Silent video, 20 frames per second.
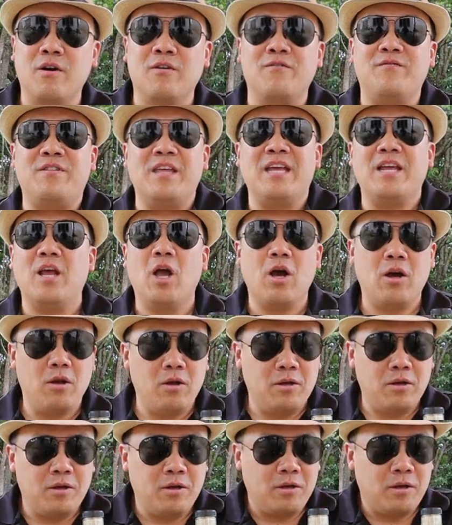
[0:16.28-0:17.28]
of the
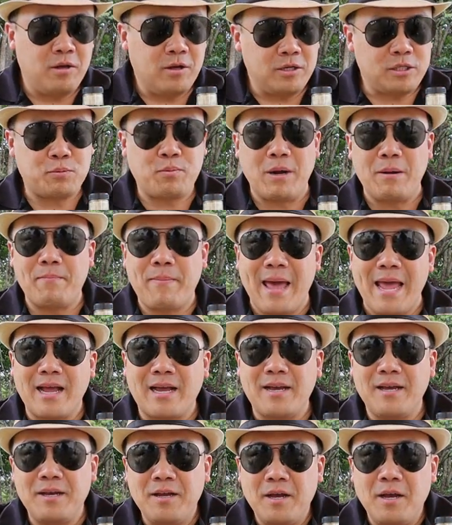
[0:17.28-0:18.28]

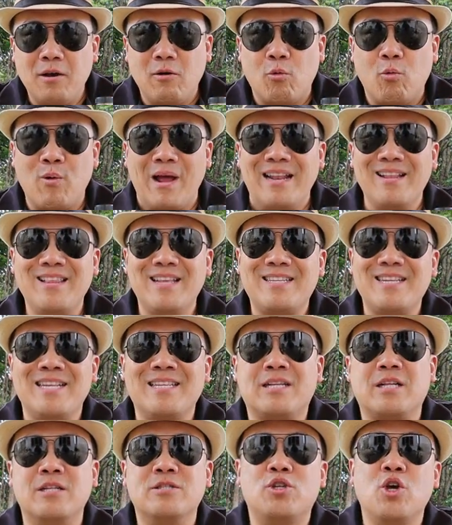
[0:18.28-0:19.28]
Springbank, Rundlets
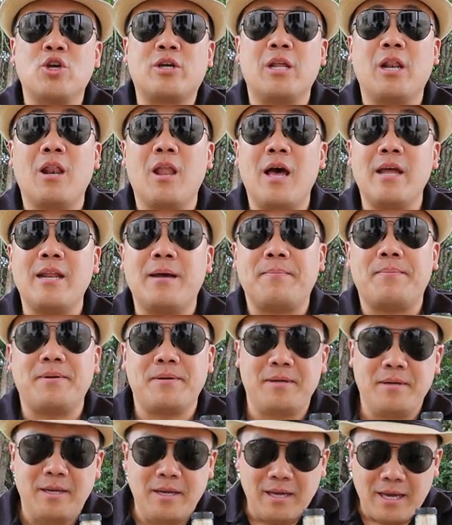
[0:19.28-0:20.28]
and Kilderkins
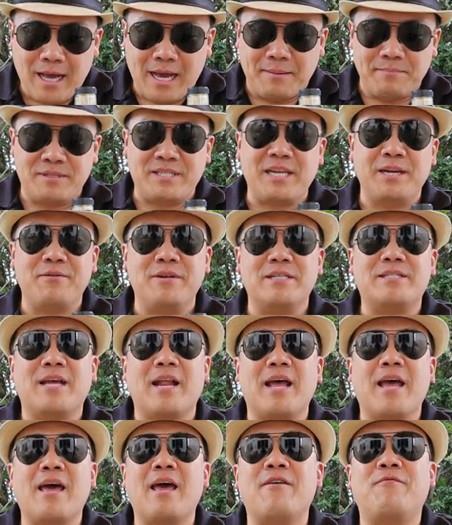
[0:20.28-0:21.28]
lineup series
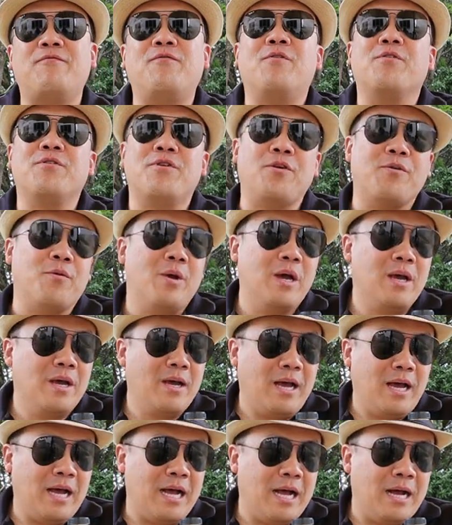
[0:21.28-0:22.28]
that I have for you.
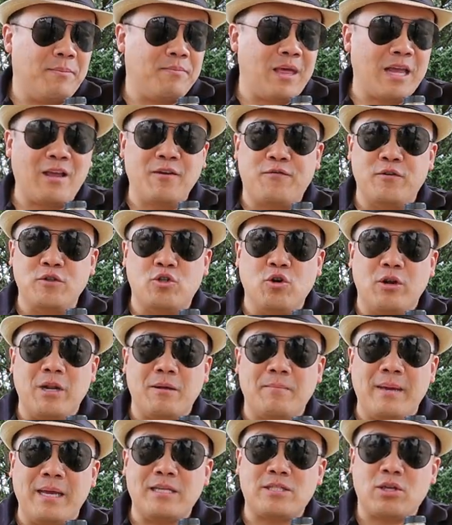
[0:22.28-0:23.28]
Thank you for
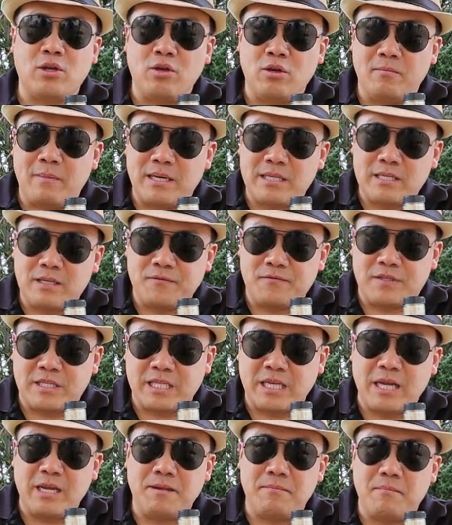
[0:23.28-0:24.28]
joining me. So you must have
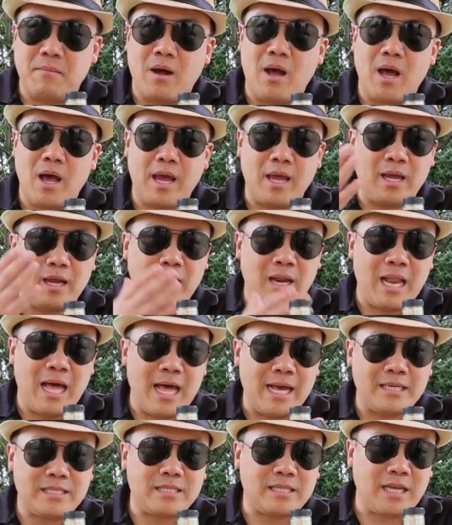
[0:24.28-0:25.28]
seen my
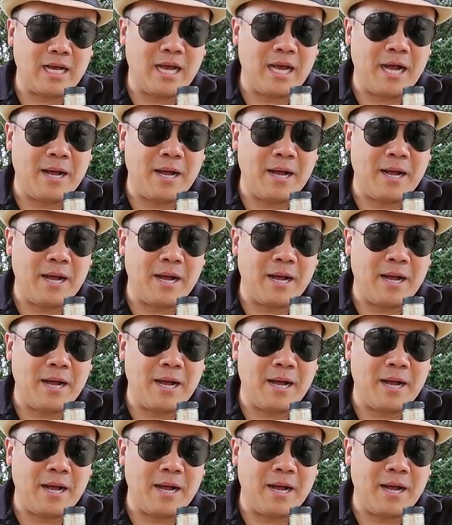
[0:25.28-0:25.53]
last